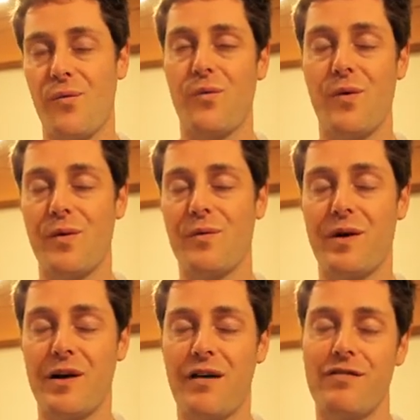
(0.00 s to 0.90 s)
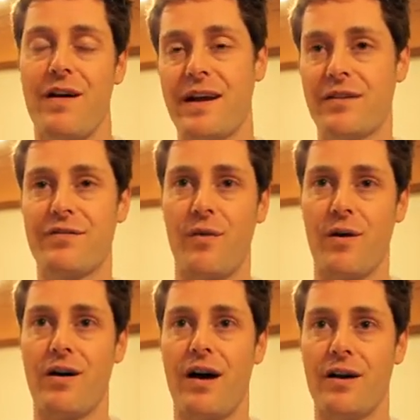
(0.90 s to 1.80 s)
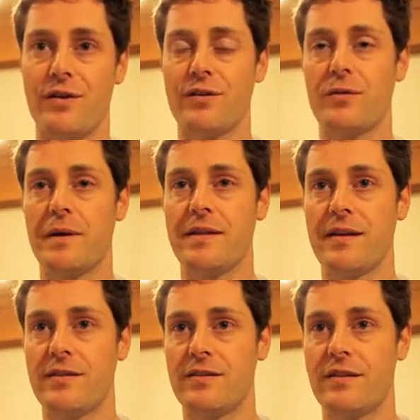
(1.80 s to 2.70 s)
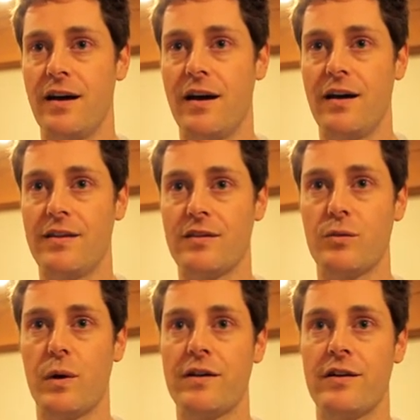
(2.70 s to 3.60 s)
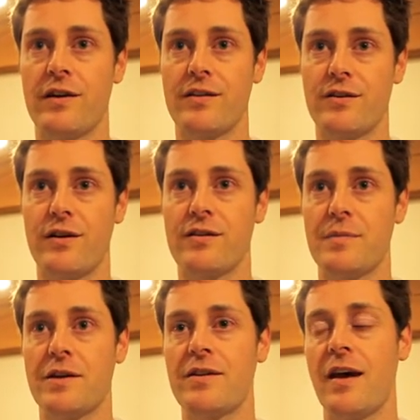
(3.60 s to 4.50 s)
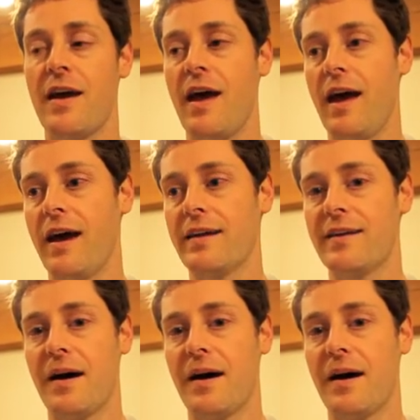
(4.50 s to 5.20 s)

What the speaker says: we've got funding for Hootsuite this winter, this Christmas, and